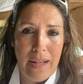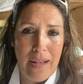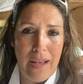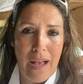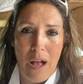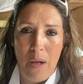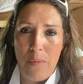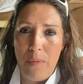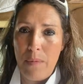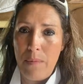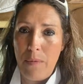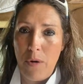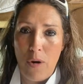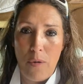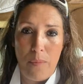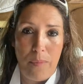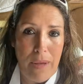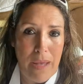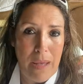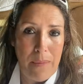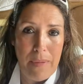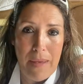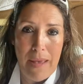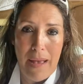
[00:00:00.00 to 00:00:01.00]
album or a
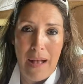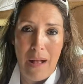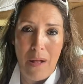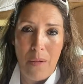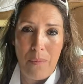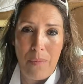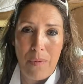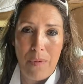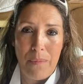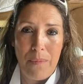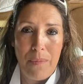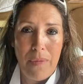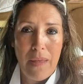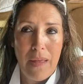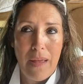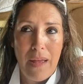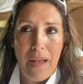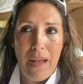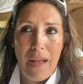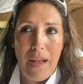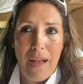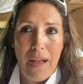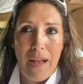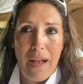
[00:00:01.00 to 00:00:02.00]
baby album.
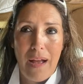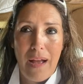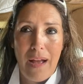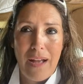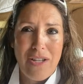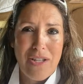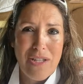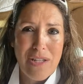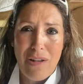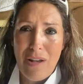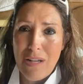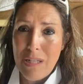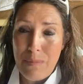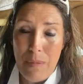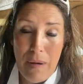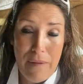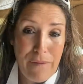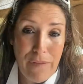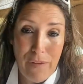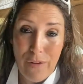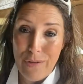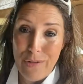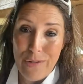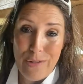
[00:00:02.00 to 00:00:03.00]
I just lost my
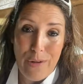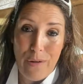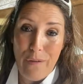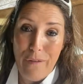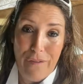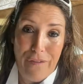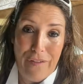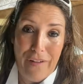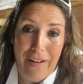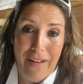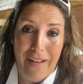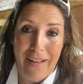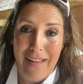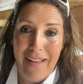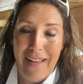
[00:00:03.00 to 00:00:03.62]
first sofa.